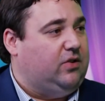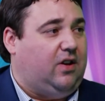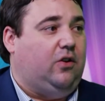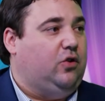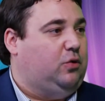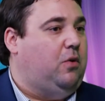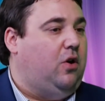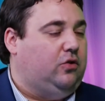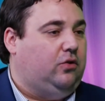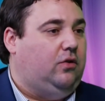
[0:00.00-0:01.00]
at our
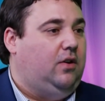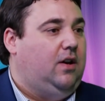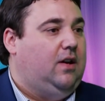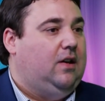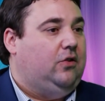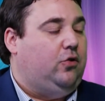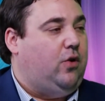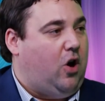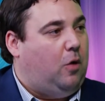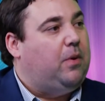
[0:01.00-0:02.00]
disposal to
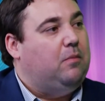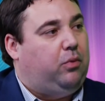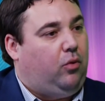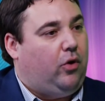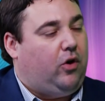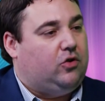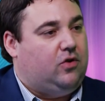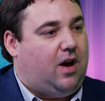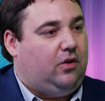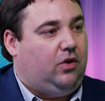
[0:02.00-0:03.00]
help employers
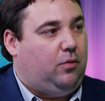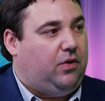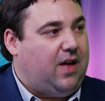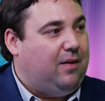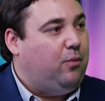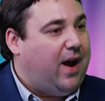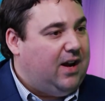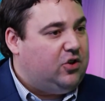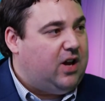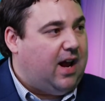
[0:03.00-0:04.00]
not only with that
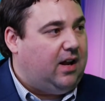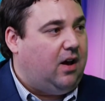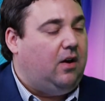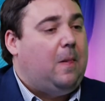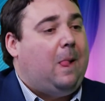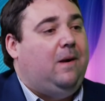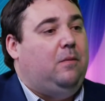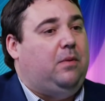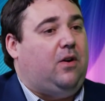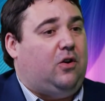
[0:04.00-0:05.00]
wage data,
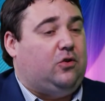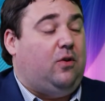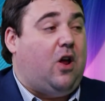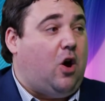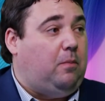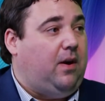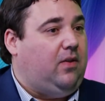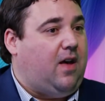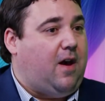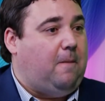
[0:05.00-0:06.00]
but also in helping
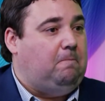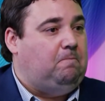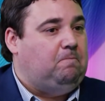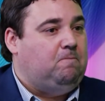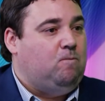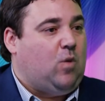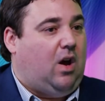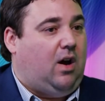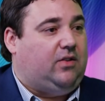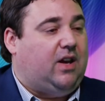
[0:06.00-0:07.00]
them
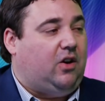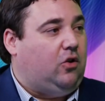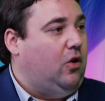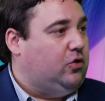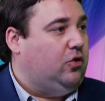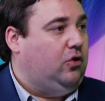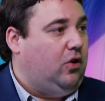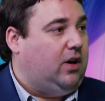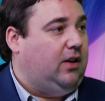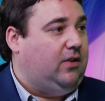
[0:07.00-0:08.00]
take a closer
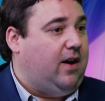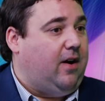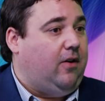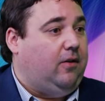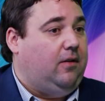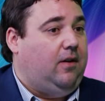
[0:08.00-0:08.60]
look at their